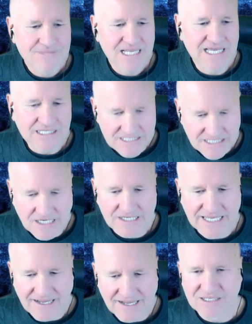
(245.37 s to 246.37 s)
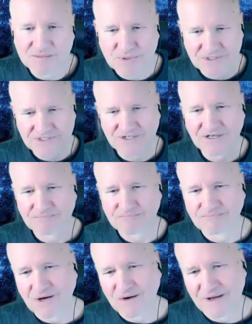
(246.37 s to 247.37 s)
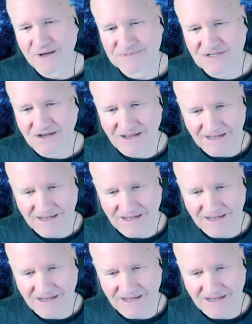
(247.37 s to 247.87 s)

And I said, okay, I'm going to put it on my website.